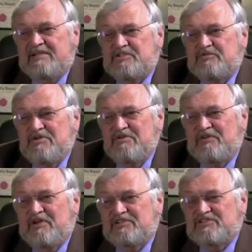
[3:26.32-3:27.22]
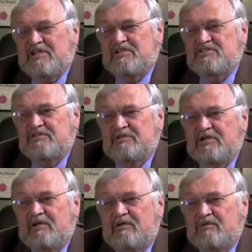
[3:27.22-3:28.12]
Acid reflux, as you
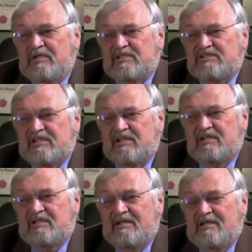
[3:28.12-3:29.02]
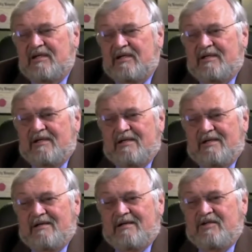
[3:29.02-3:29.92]
know, is a
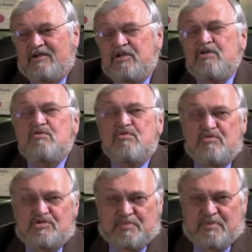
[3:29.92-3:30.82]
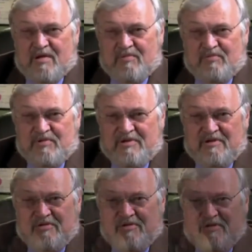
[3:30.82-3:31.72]
huge problem in our